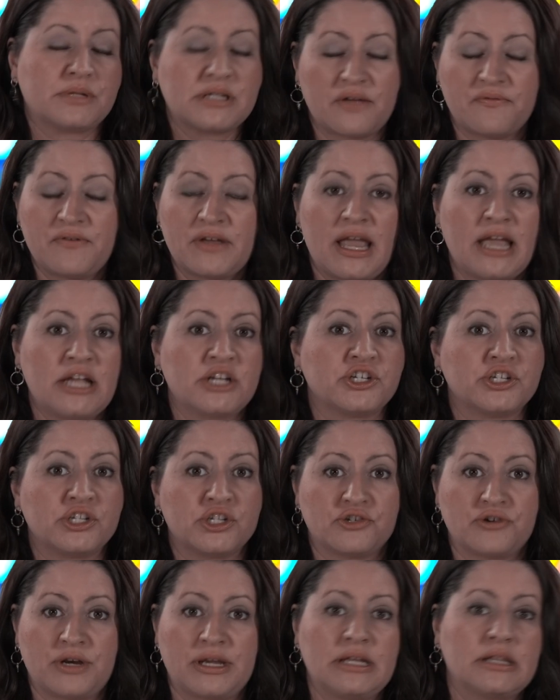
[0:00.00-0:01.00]
suffocation,
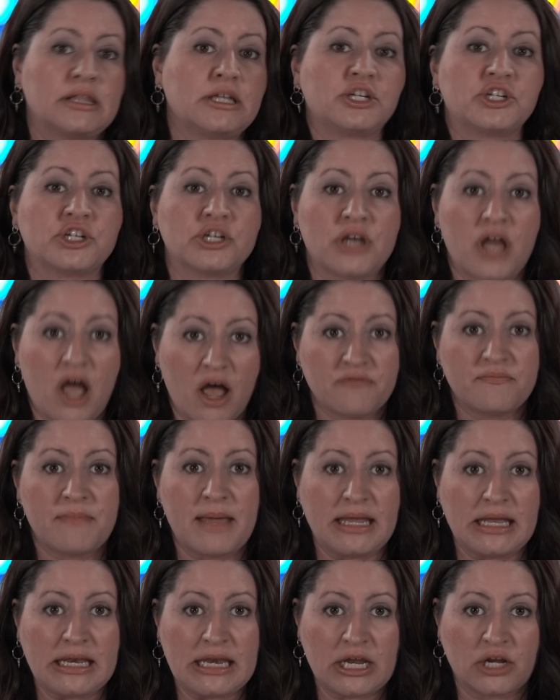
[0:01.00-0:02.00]
strangulation of
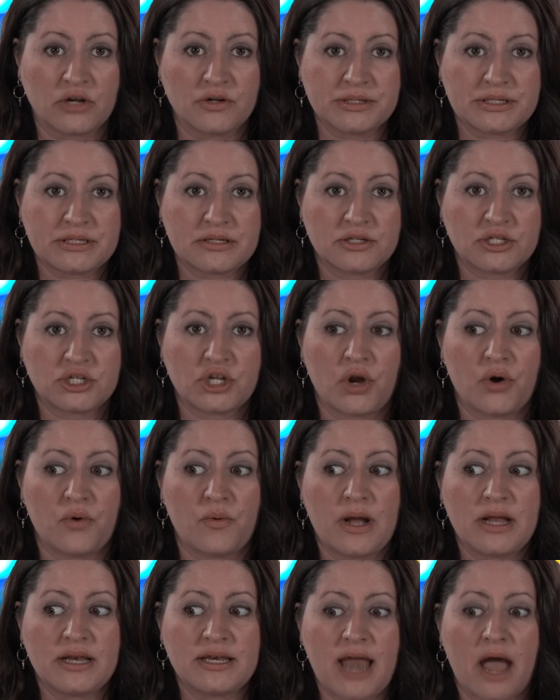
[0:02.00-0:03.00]
Megan Nichols.
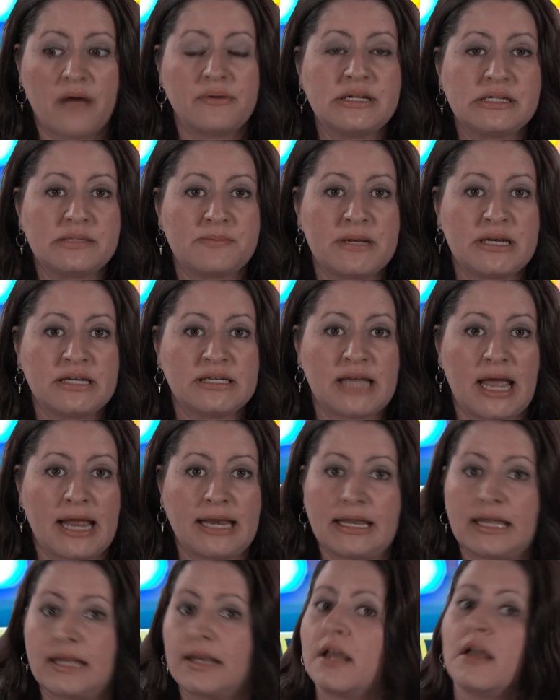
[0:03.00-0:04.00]
So now he's been
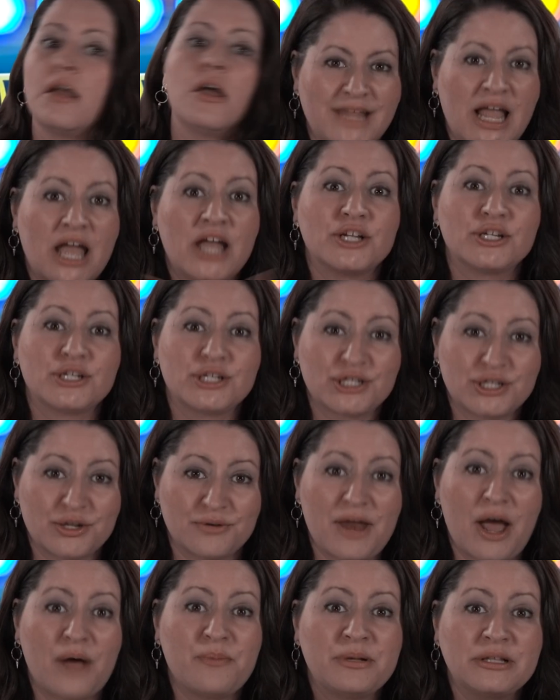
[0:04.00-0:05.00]
indicted. So
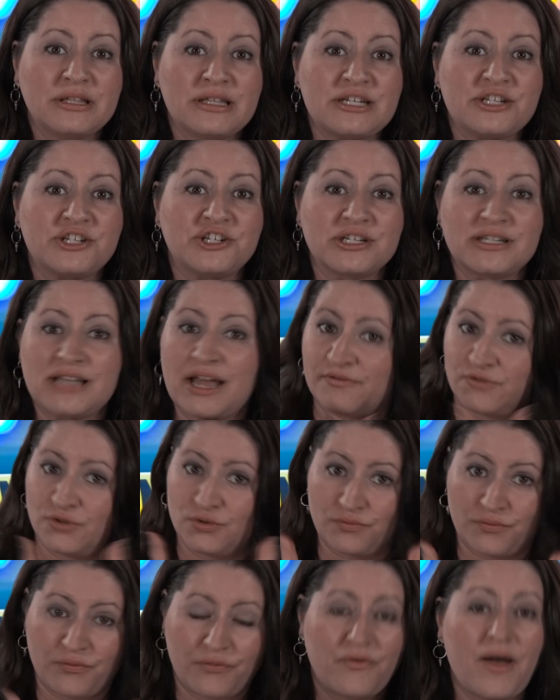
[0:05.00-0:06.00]
now police just have
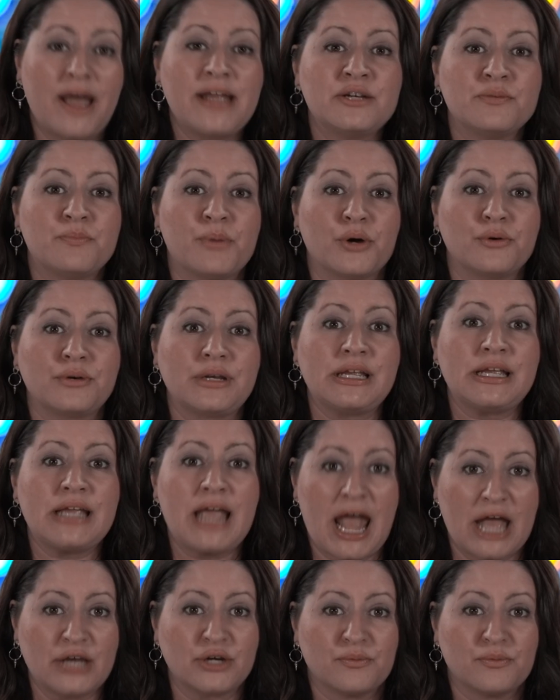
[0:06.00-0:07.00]
to find Brodey and